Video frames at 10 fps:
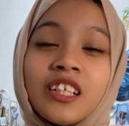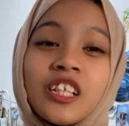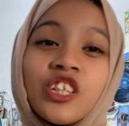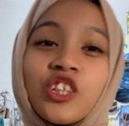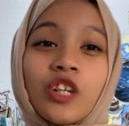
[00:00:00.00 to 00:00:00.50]
the
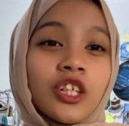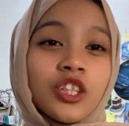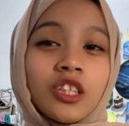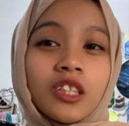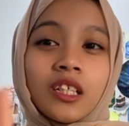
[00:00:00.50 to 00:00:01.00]

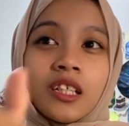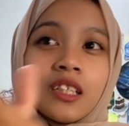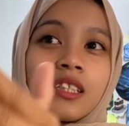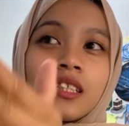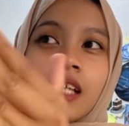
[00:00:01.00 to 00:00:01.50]
instruction
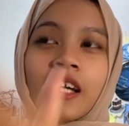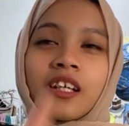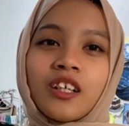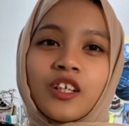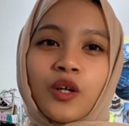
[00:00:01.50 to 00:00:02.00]
is like,
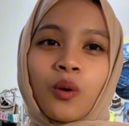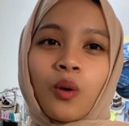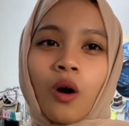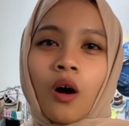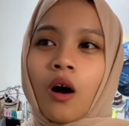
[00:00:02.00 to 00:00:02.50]

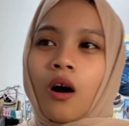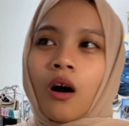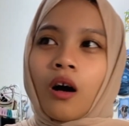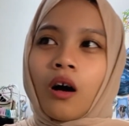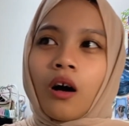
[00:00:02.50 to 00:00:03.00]

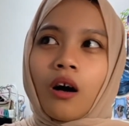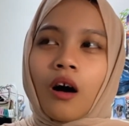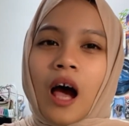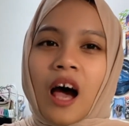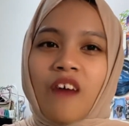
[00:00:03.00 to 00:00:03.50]

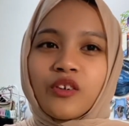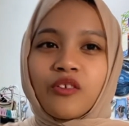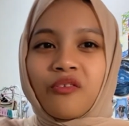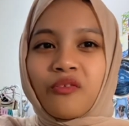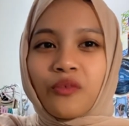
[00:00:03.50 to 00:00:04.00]
having
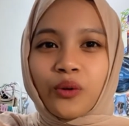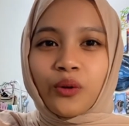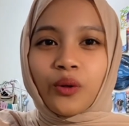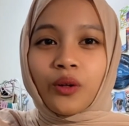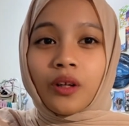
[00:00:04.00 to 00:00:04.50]

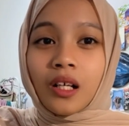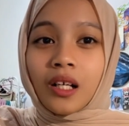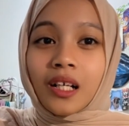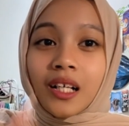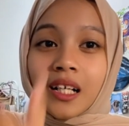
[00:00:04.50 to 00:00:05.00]
full,
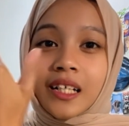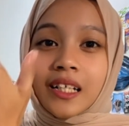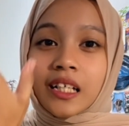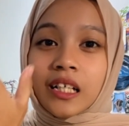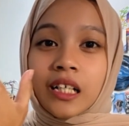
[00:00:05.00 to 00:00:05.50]

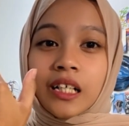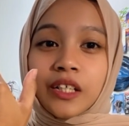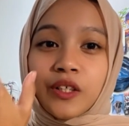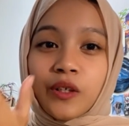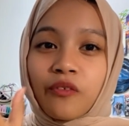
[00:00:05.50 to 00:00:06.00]

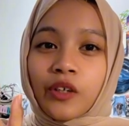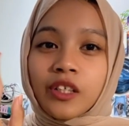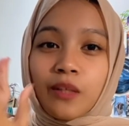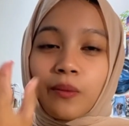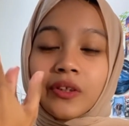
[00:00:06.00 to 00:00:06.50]
for
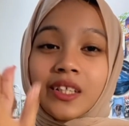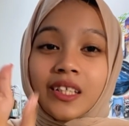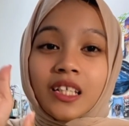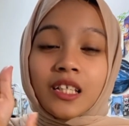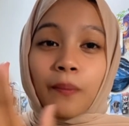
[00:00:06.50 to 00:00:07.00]
example, this
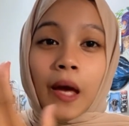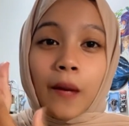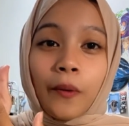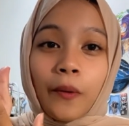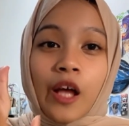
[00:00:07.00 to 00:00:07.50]
is a
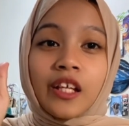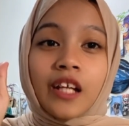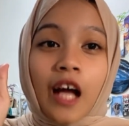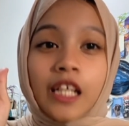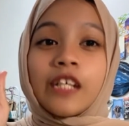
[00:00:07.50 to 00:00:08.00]
paper, and then
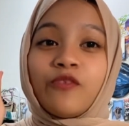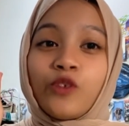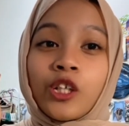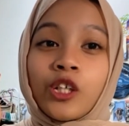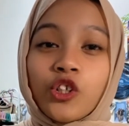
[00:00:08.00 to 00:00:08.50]
I give you
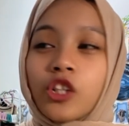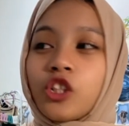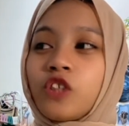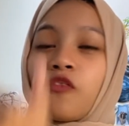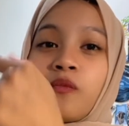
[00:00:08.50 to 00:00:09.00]

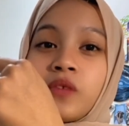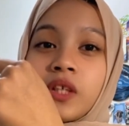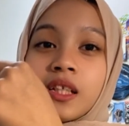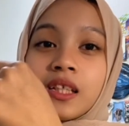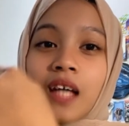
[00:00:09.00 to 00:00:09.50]
instruction from
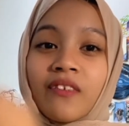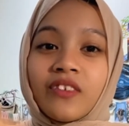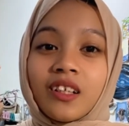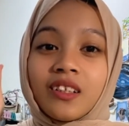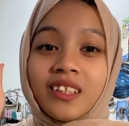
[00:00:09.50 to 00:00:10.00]
this
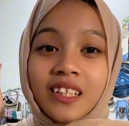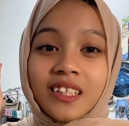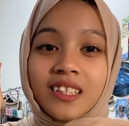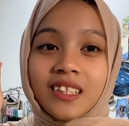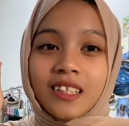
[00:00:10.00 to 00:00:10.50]
until
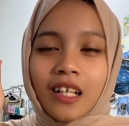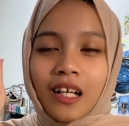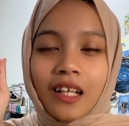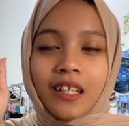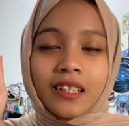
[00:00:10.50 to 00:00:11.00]
this.
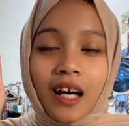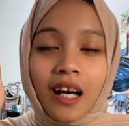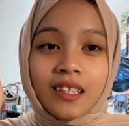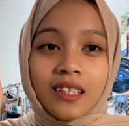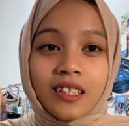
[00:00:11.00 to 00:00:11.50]

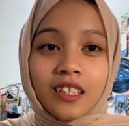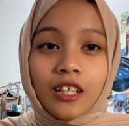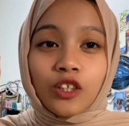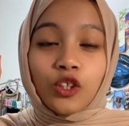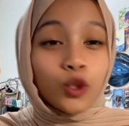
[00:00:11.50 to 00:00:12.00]
That's
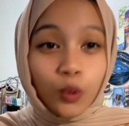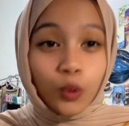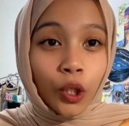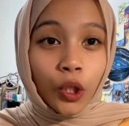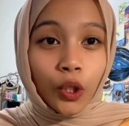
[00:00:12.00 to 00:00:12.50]
too
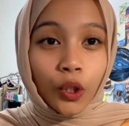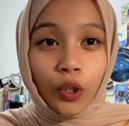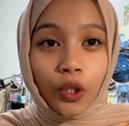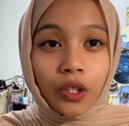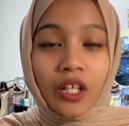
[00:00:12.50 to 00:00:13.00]
long.
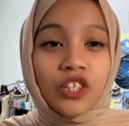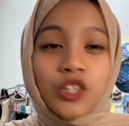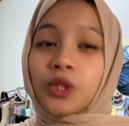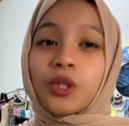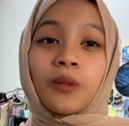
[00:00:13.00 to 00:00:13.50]

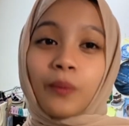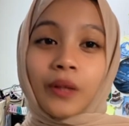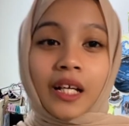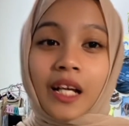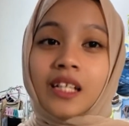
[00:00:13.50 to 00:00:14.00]
That's too
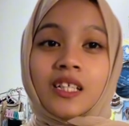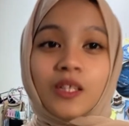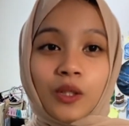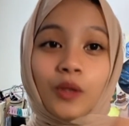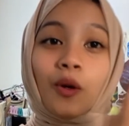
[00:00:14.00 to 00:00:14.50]
complicated. So
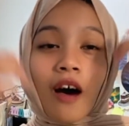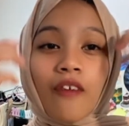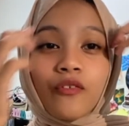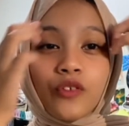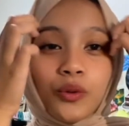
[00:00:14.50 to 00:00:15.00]
you
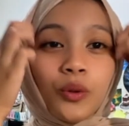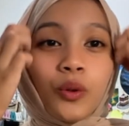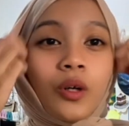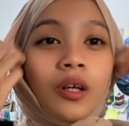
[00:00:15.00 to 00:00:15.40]
have to